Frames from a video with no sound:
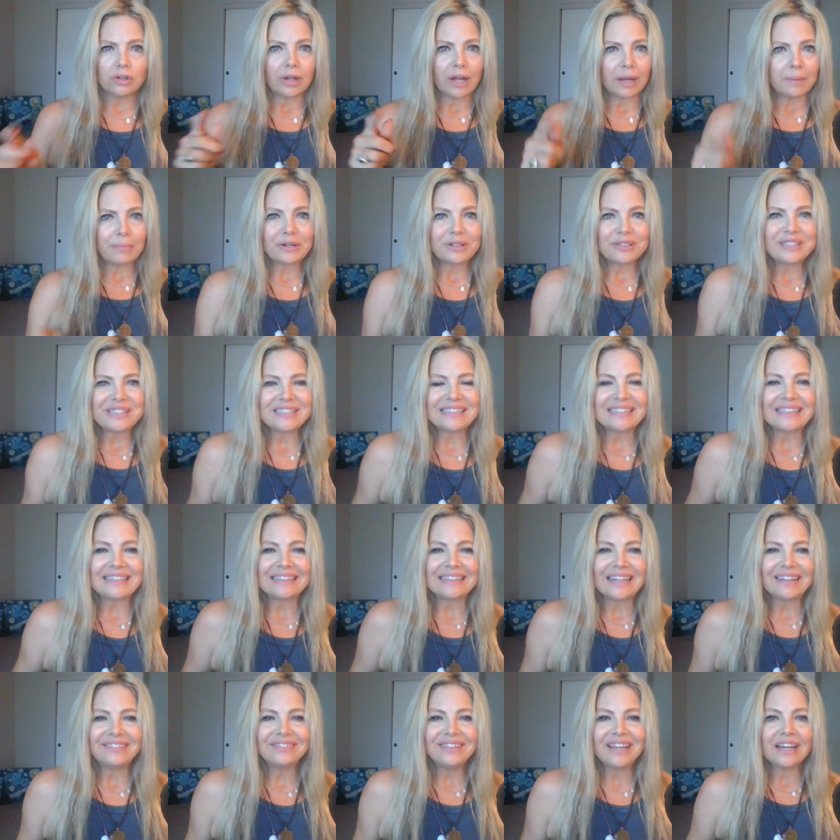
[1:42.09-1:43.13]
I personally
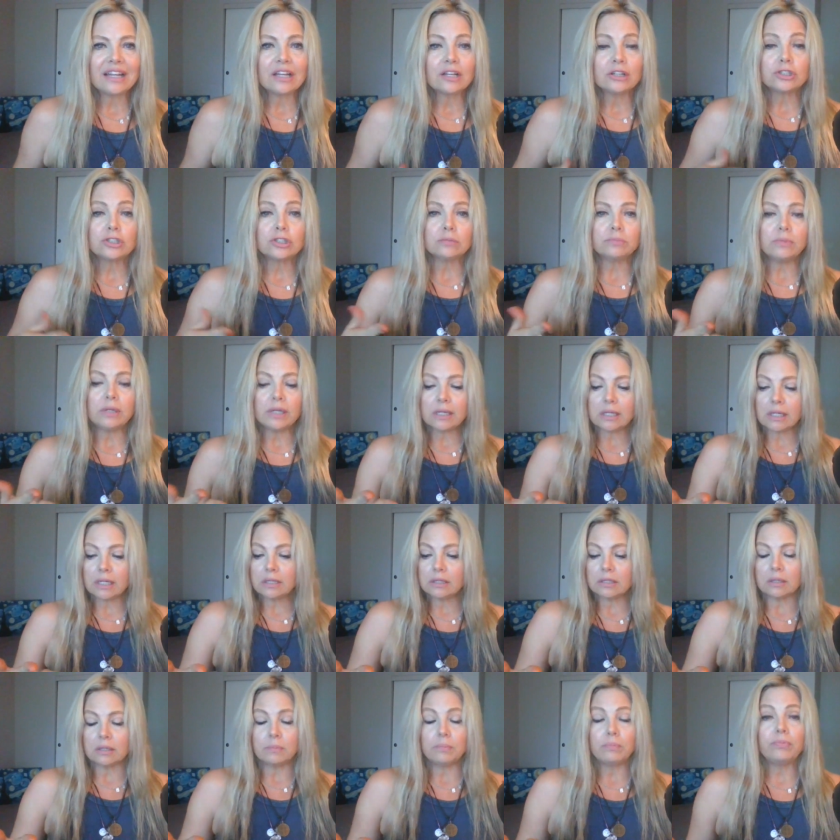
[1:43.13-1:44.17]
love that because you're
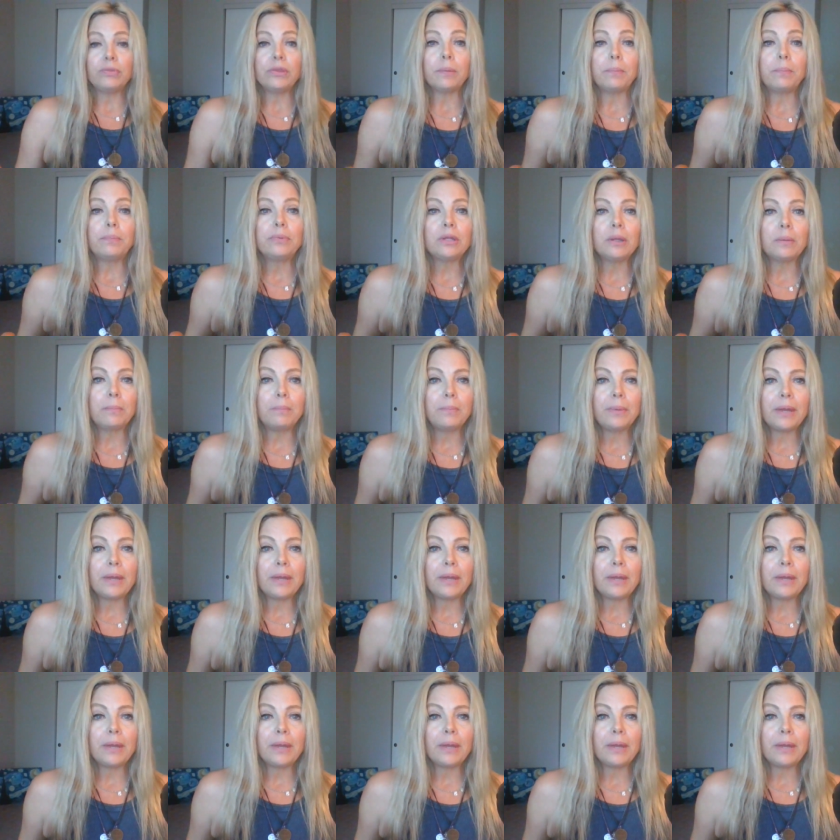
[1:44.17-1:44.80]
making the